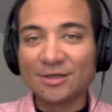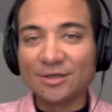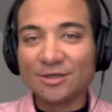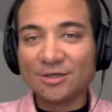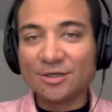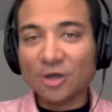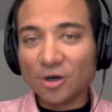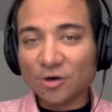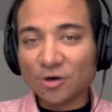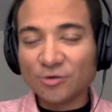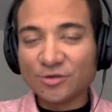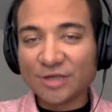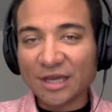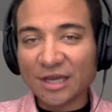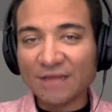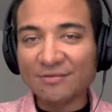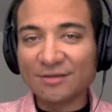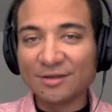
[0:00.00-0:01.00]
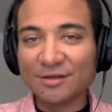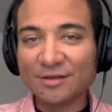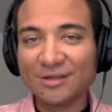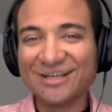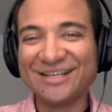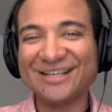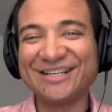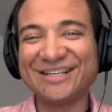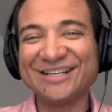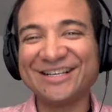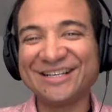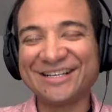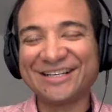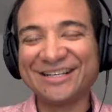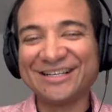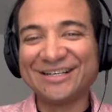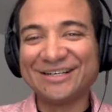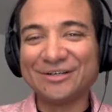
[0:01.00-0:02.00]
yo, David,
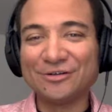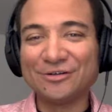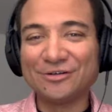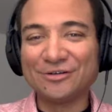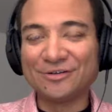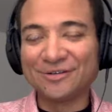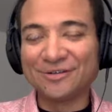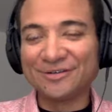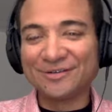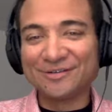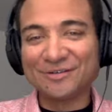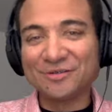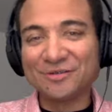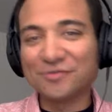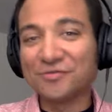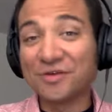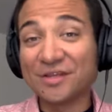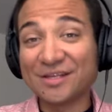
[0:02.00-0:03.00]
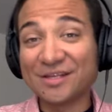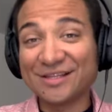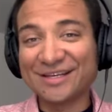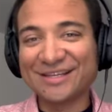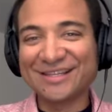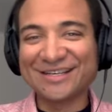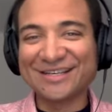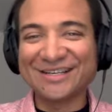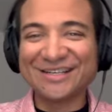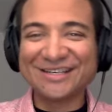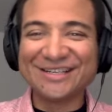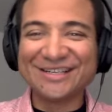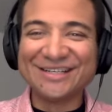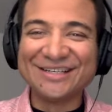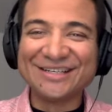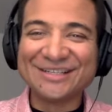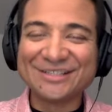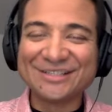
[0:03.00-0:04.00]
or no, nothing like that.
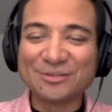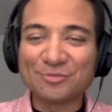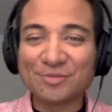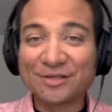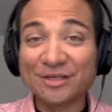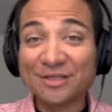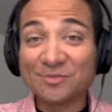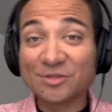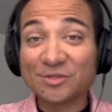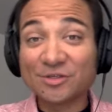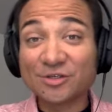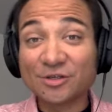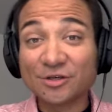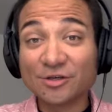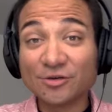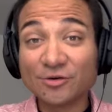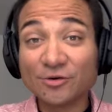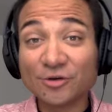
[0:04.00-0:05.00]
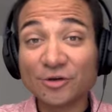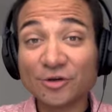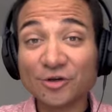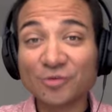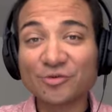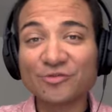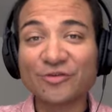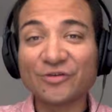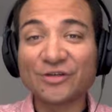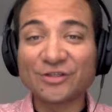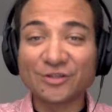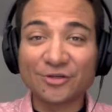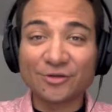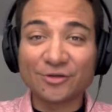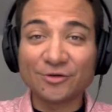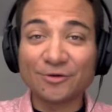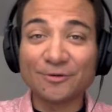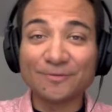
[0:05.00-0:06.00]
So please, Mr. Godoy or Professor
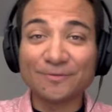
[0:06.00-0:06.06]
Godoy.